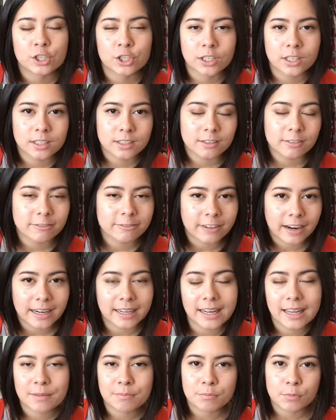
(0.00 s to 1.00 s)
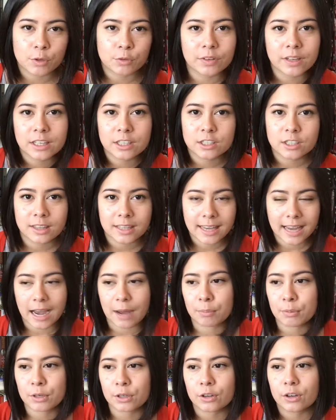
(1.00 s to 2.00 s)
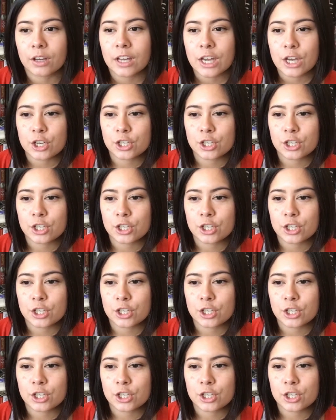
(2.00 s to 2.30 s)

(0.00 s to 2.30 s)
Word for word: She doesn't fight him moving to the capital.